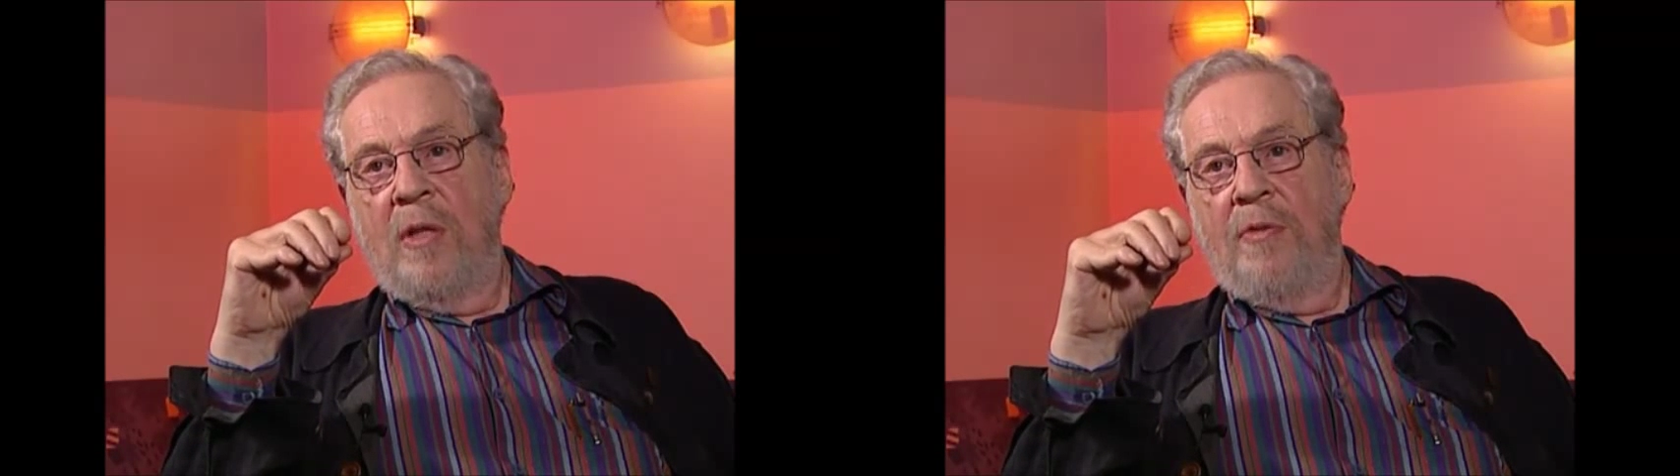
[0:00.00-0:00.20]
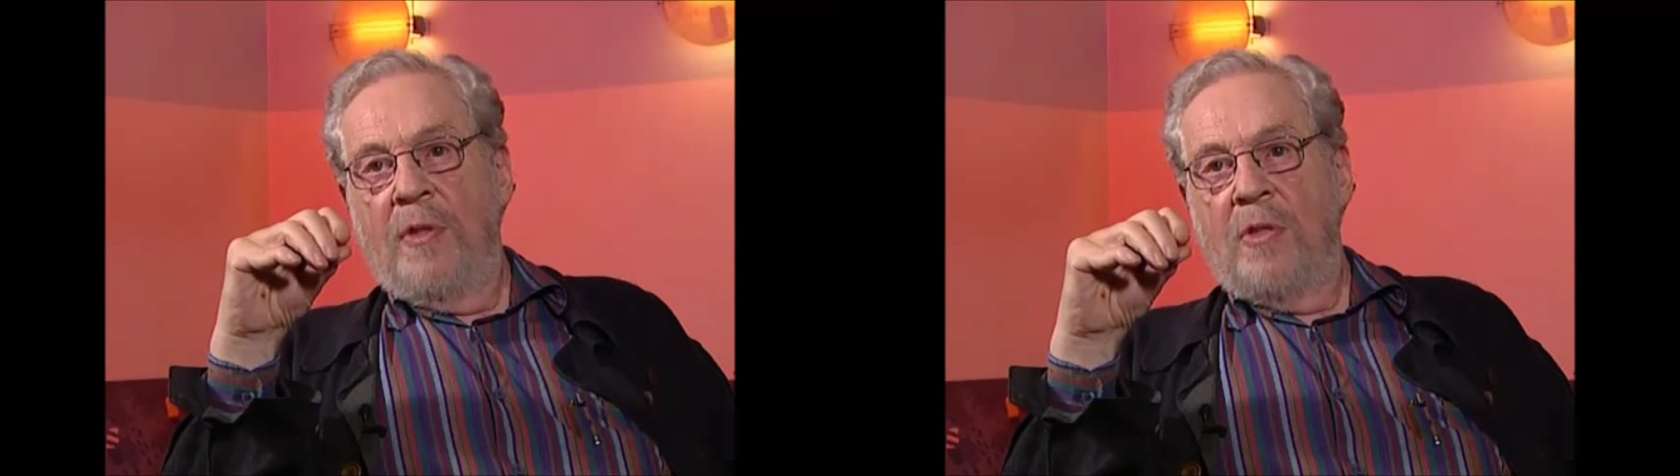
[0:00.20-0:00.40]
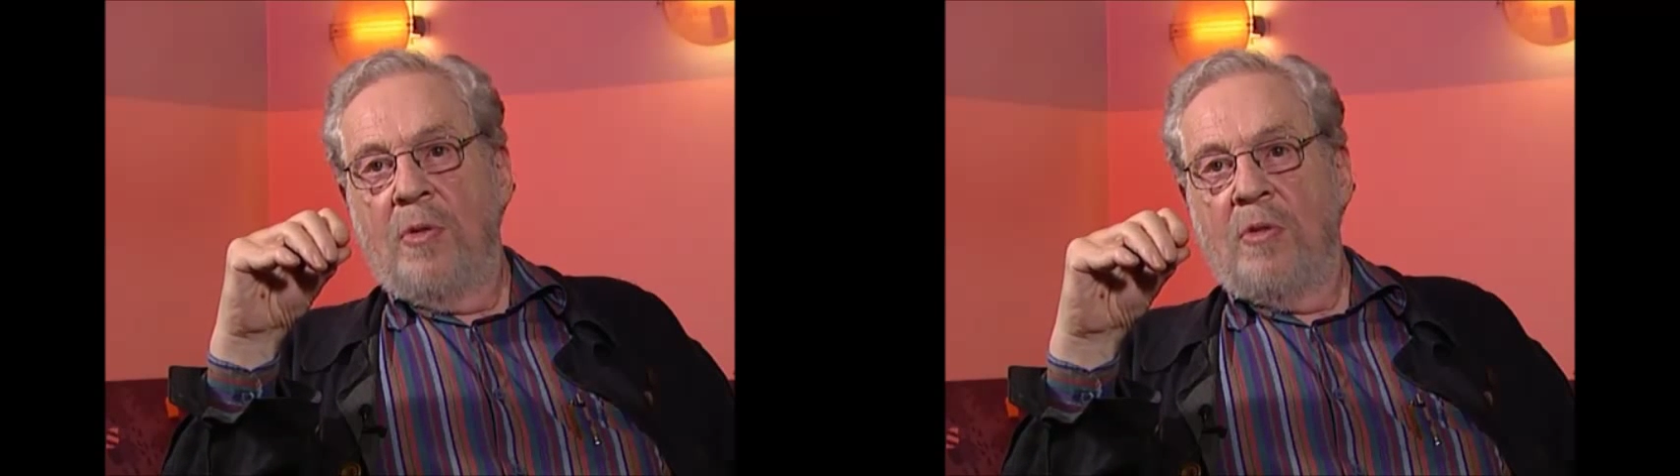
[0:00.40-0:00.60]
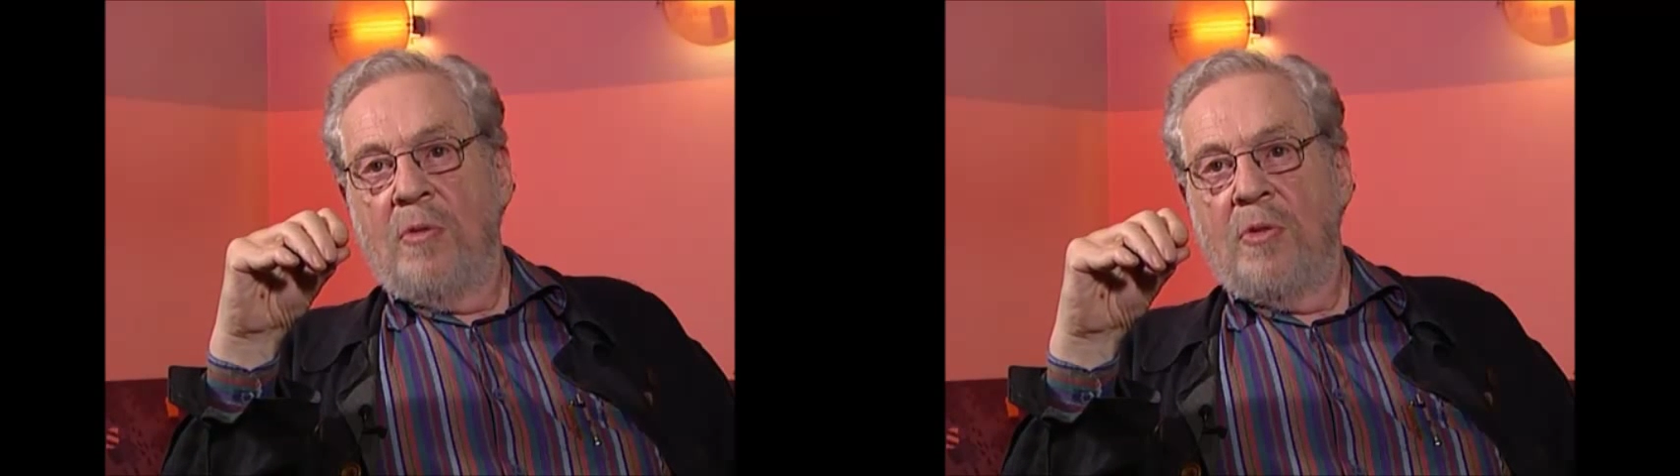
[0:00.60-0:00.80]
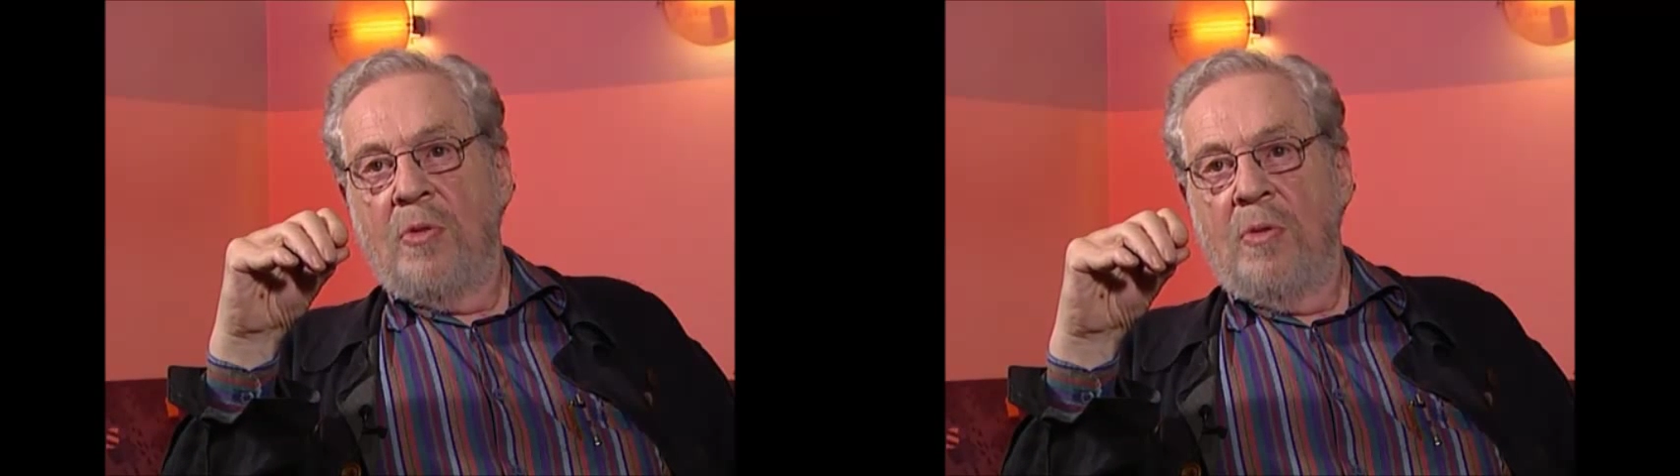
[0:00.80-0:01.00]
different sorts
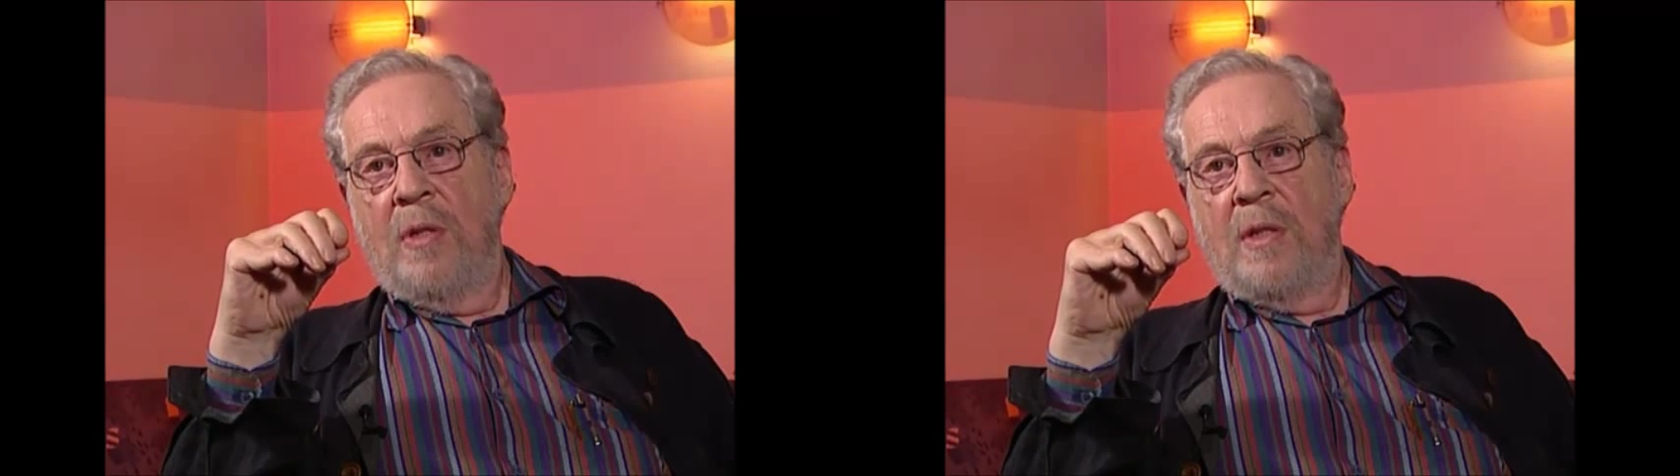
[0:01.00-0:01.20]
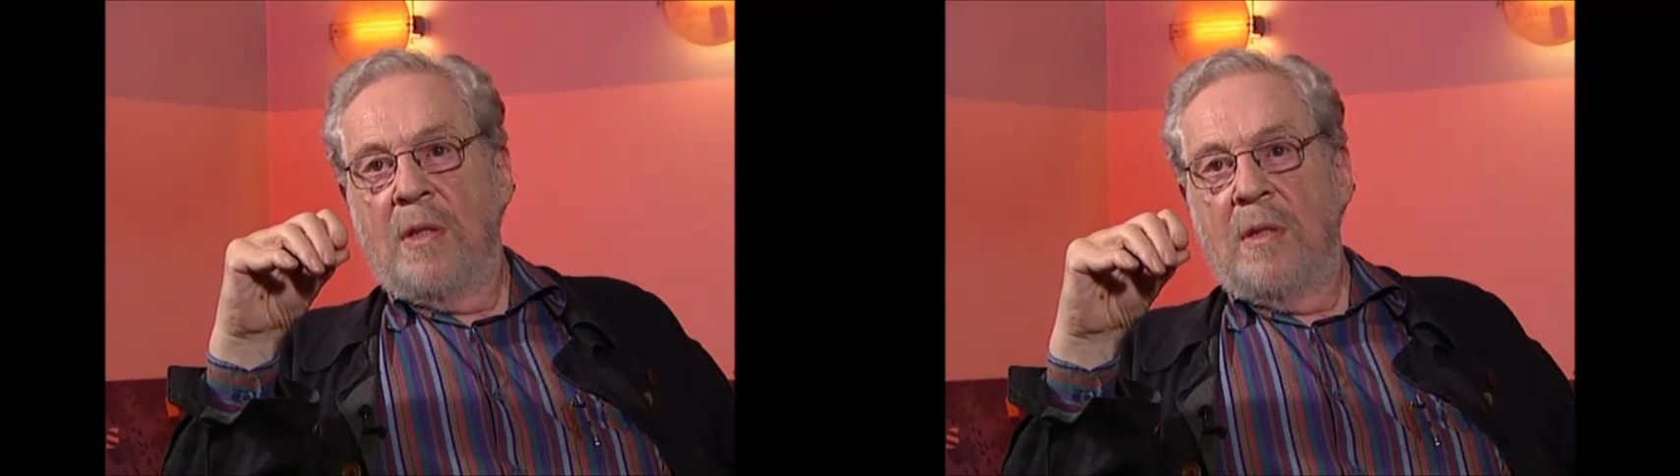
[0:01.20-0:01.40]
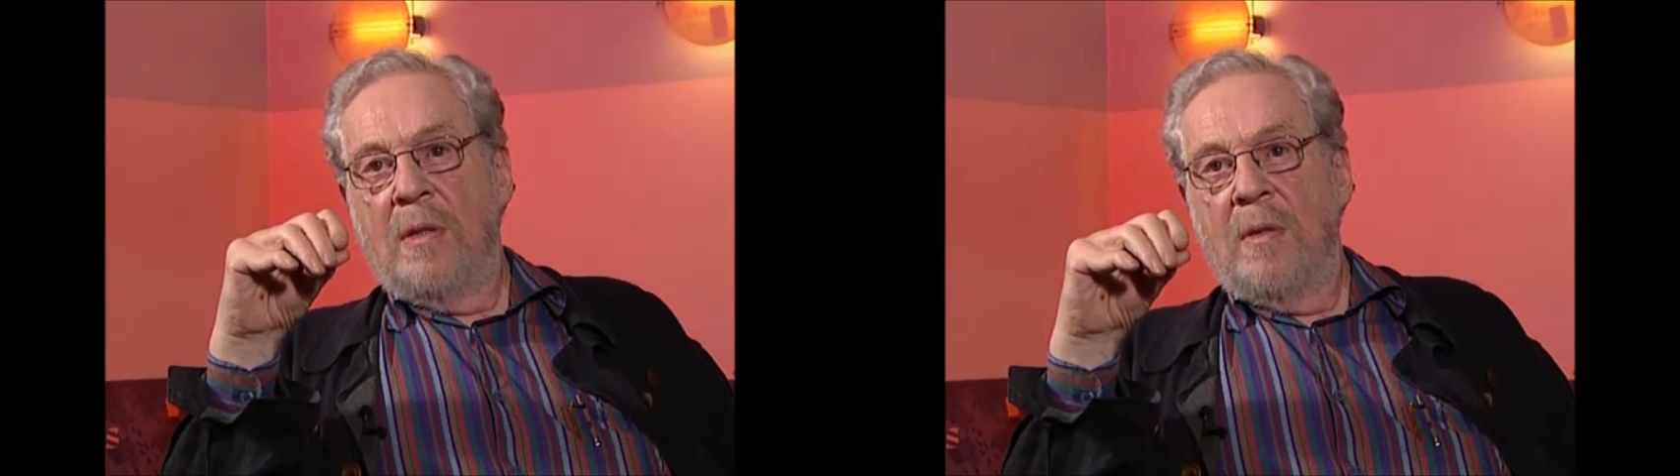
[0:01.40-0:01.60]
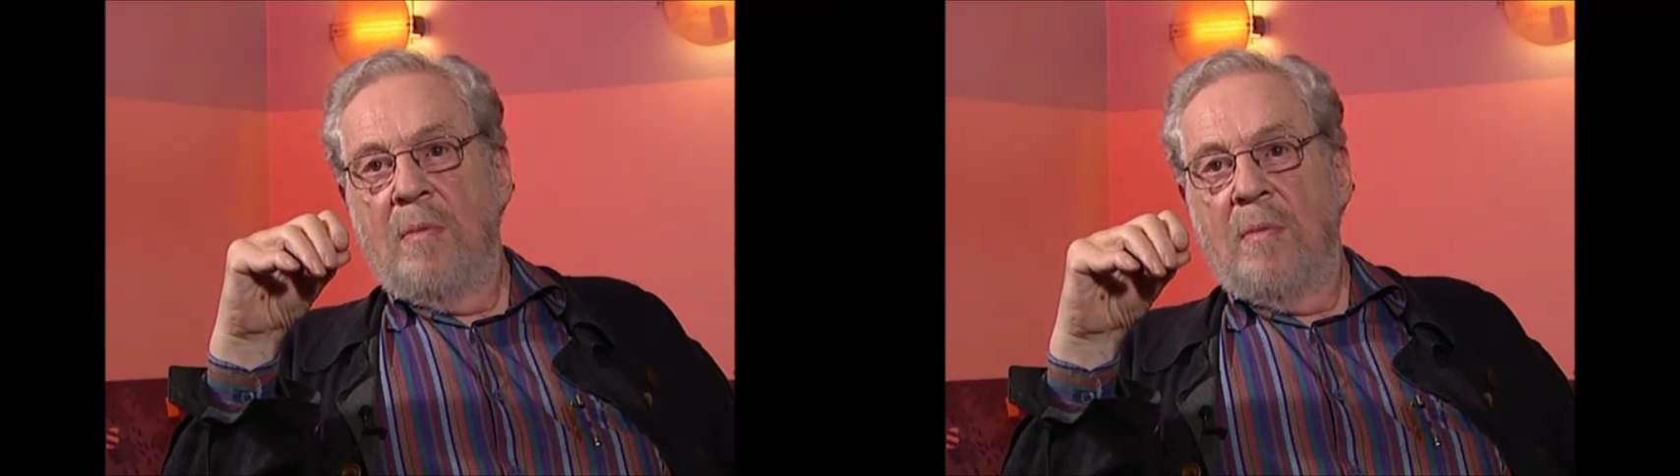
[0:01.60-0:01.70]
of stories,